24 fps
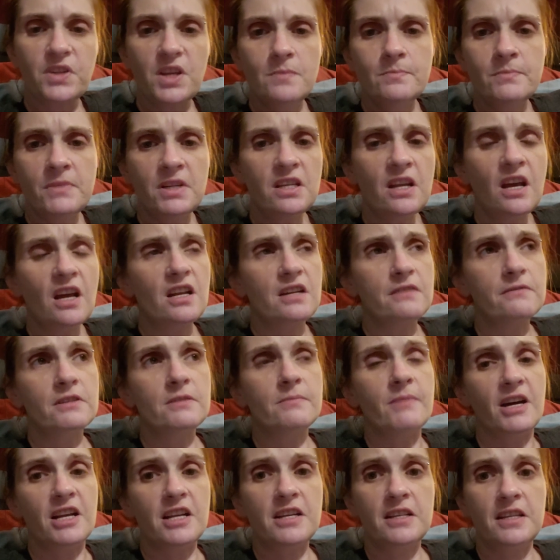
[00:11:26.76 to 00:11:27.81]
but not
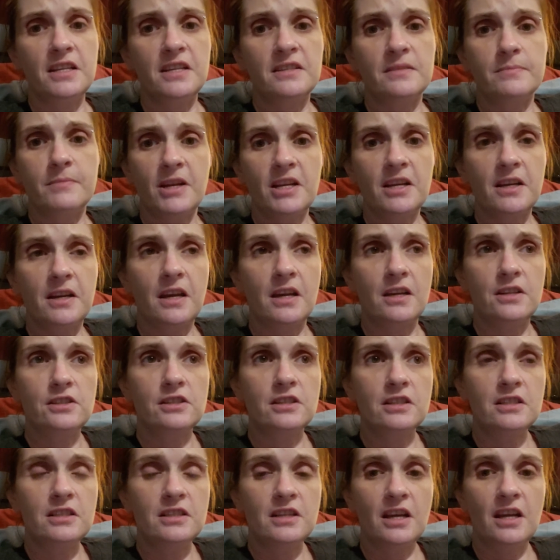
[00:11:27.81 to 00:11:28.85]
everybody needs
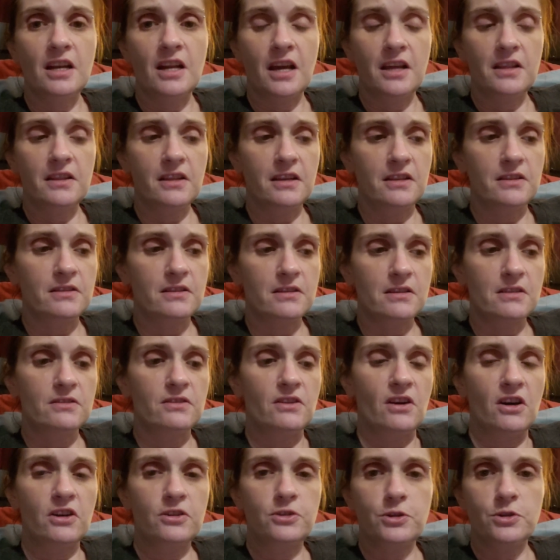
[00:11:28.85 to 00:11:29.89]
medication. And I think that
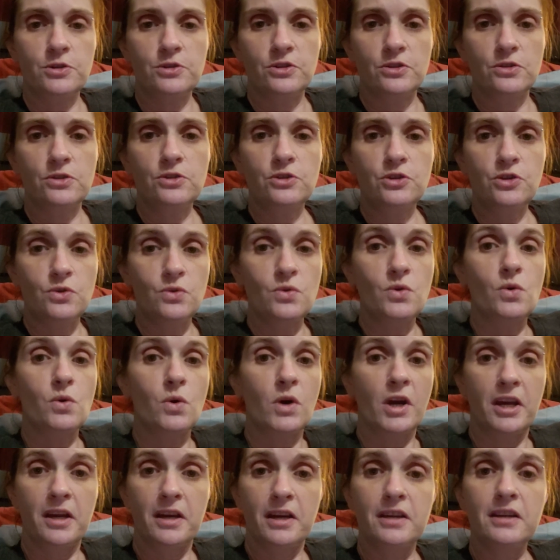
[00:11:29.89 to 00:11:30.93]
doctors are too
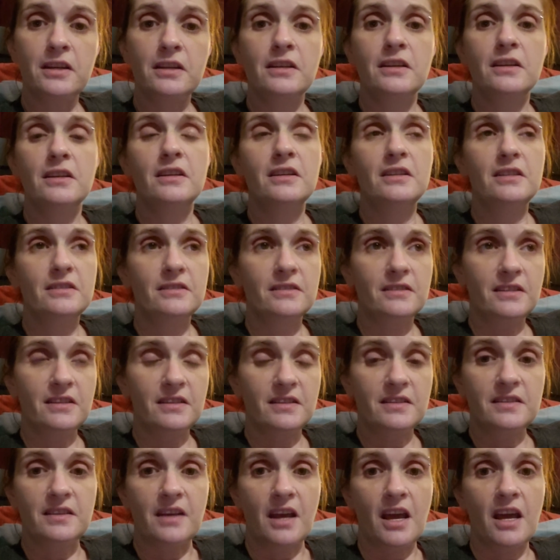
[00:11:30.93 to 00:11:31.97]
quick to
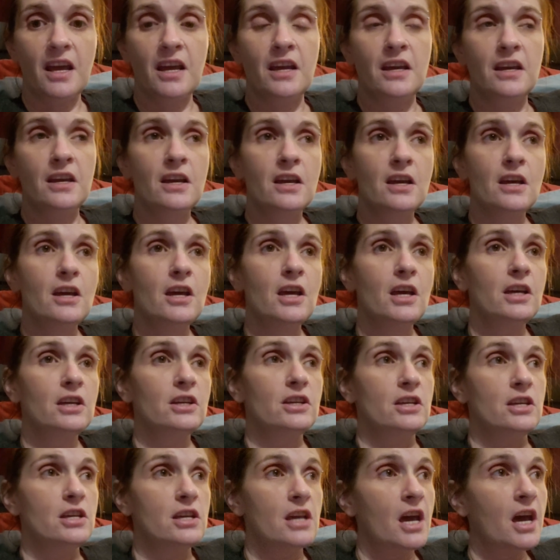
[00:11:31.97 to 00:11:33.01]
say,
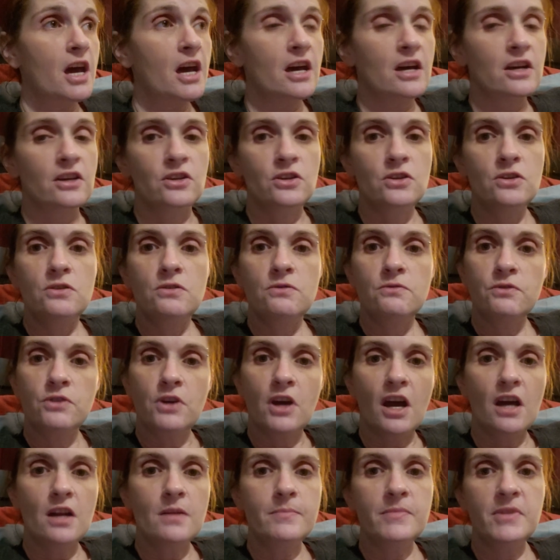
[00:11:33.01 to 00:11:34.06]
yeah, you've
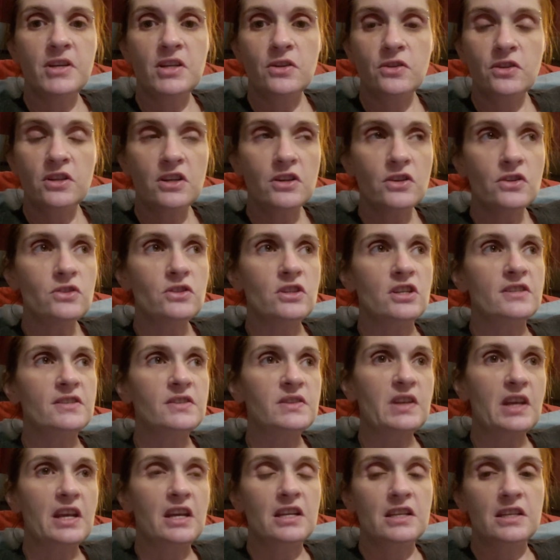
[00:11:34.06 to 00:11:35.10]
got a mental
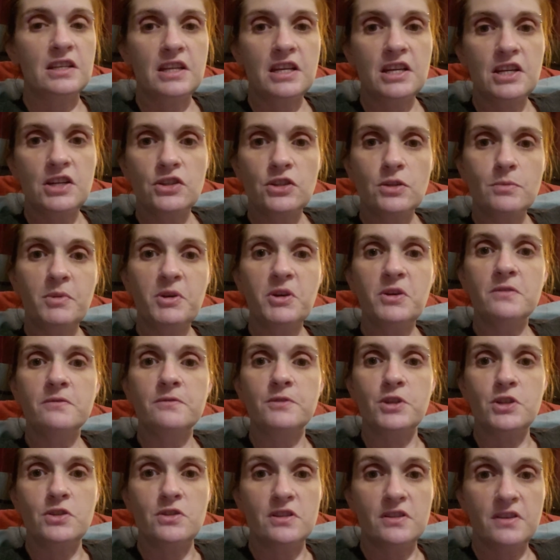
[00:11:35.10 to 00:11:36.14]
illness and here's a pill for
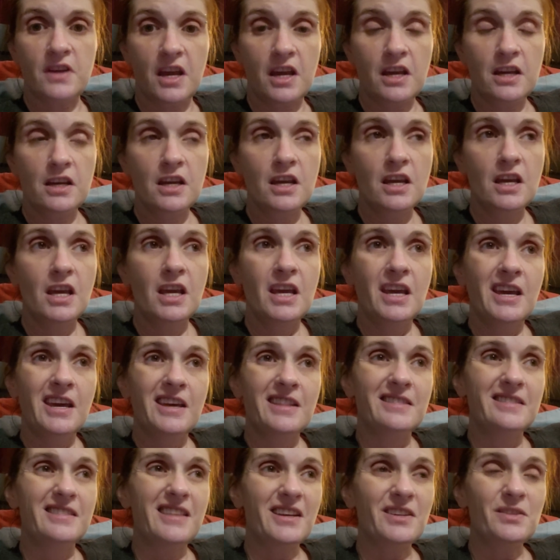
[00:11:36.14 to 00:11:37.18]
you to take.
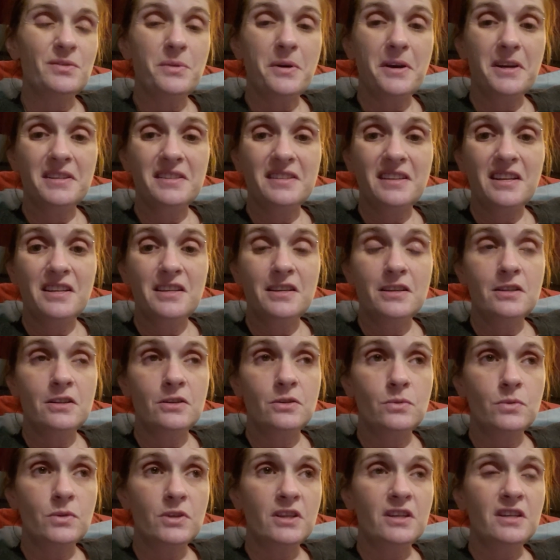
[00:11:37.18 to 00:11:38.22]
That's why I say,
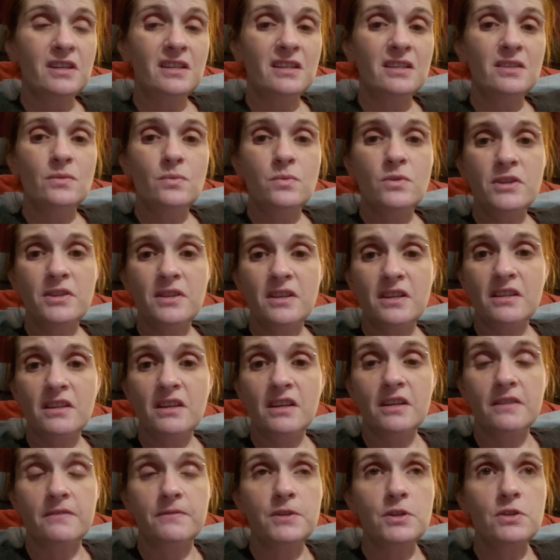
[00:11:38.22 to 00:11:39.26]
it's one thing
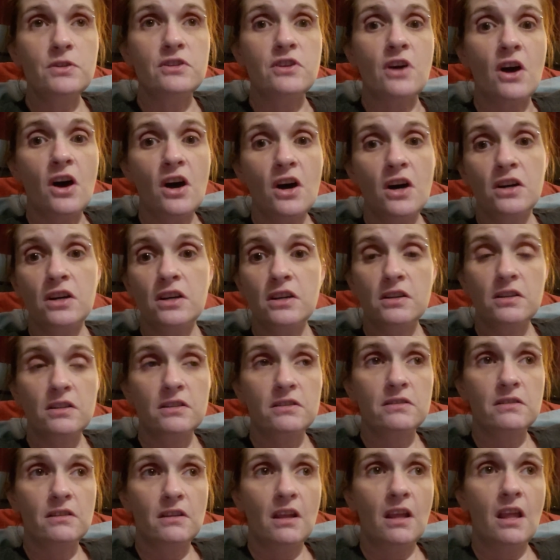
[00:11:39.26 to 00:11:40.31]
like if your doc
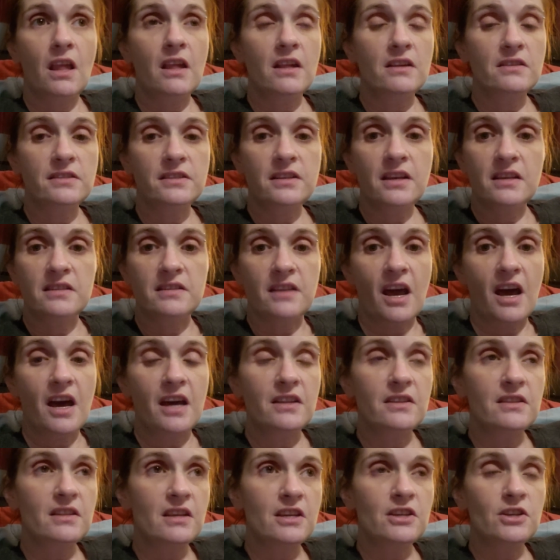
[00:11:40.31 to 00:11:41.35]
says,
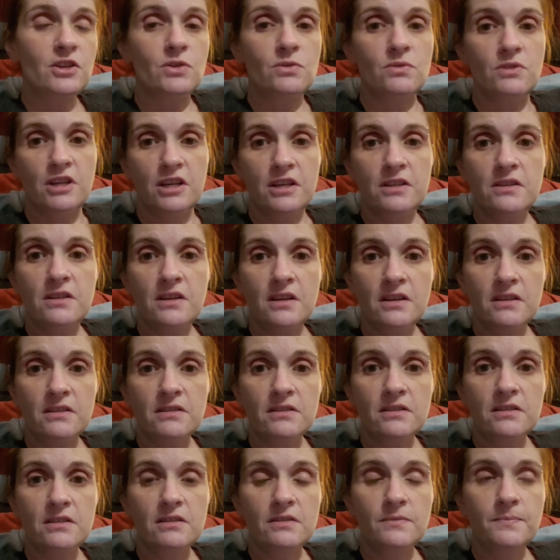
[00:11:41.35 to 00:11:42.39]
I think you need
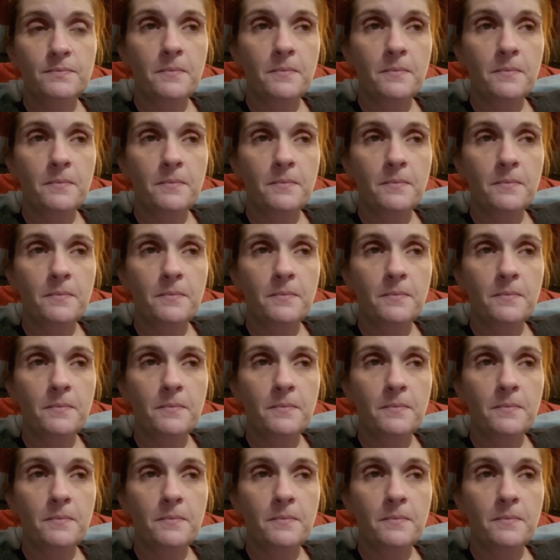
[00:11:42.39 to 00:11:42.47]
this,